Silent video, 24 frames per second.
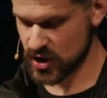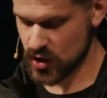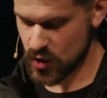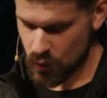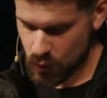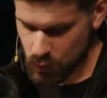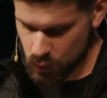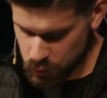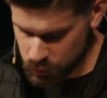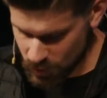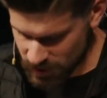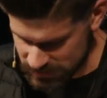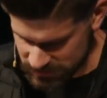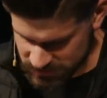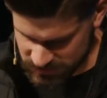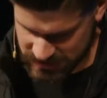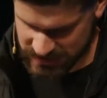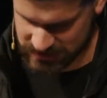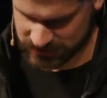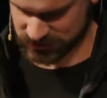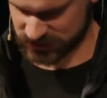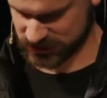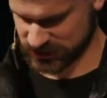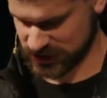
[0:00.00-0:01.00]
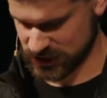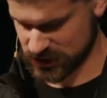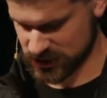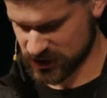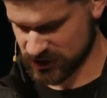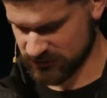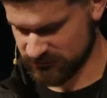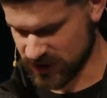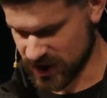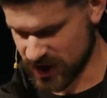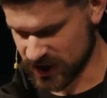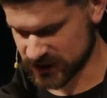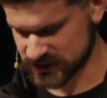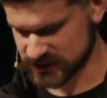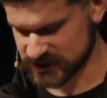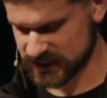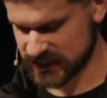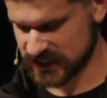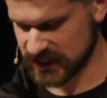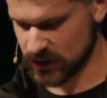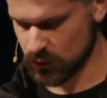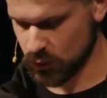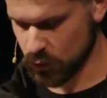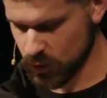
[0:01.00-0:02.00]
1,000 yoke of oxen,
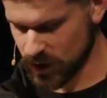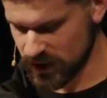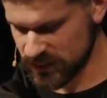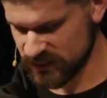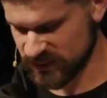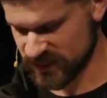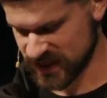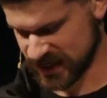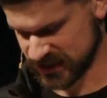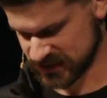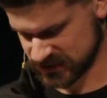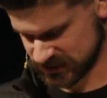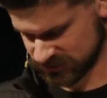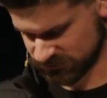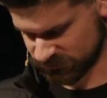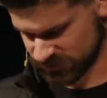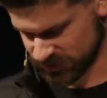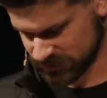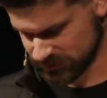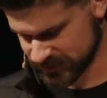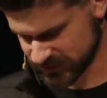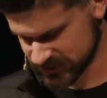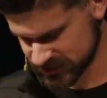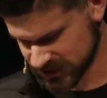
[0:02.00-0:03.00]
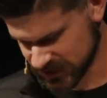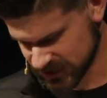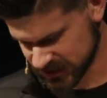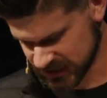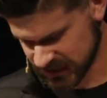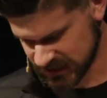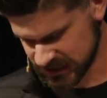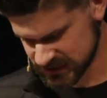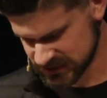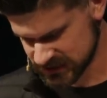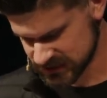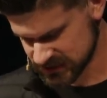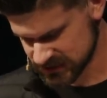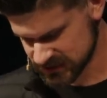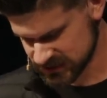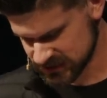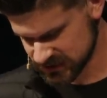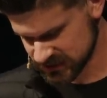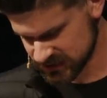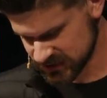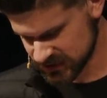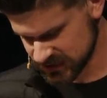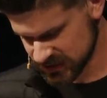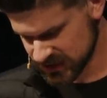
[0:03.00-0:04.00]
and 1,000 female donkeys.
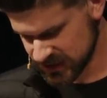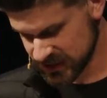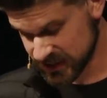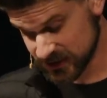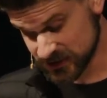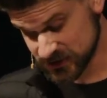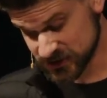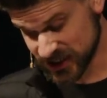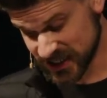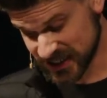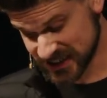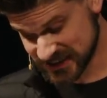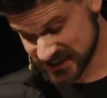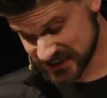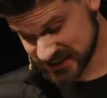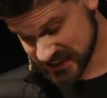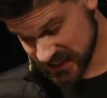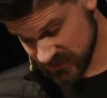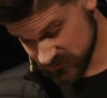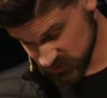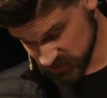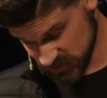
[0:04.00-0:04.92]
He also had seven